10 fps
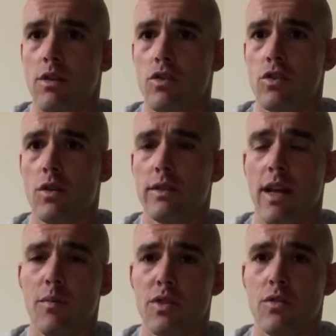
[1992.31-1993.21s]
Salt
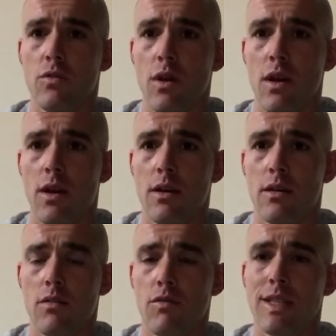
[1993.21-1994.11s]
helps you uh,
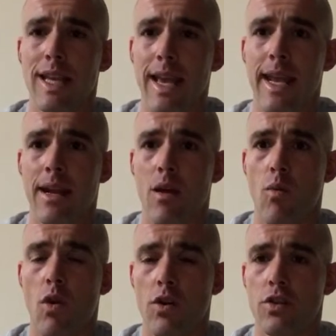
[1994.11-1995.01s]
retain uh,
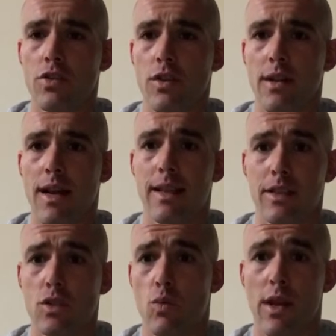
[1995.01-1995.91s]
water so you're not like
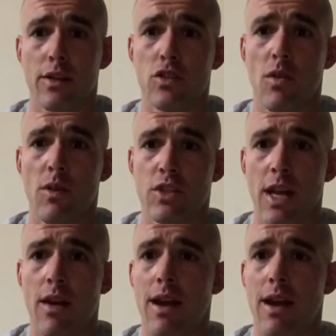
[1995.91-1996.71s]
sweating so much out.